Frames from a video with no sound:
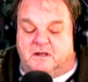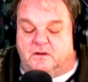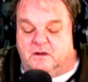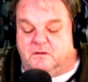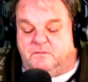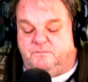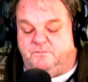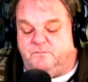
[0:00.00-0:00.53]

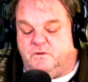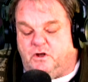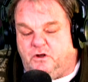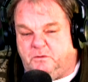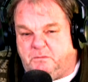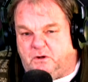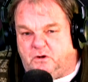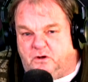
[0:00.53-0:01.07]

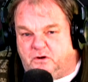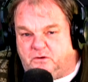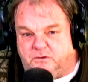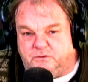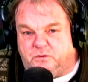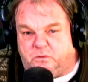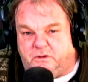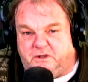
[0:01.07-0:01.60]
about
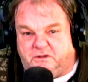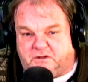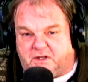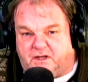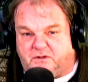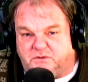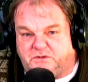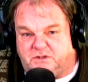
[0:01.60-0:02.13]

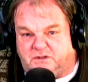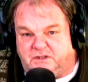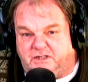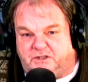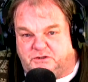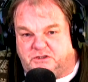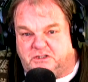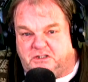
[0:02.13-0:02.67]
120,000
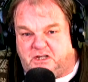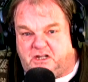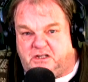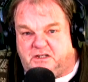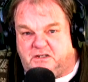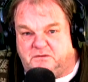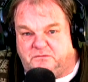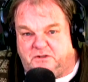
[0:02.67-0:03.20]
liters a day
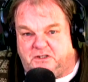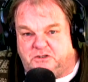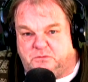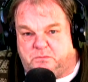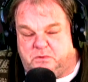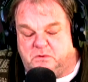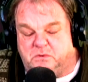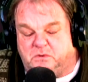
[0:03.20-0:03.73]
out of each
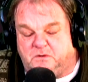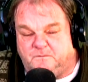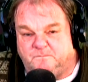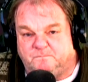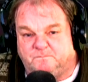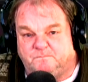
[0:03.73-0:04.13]
pool.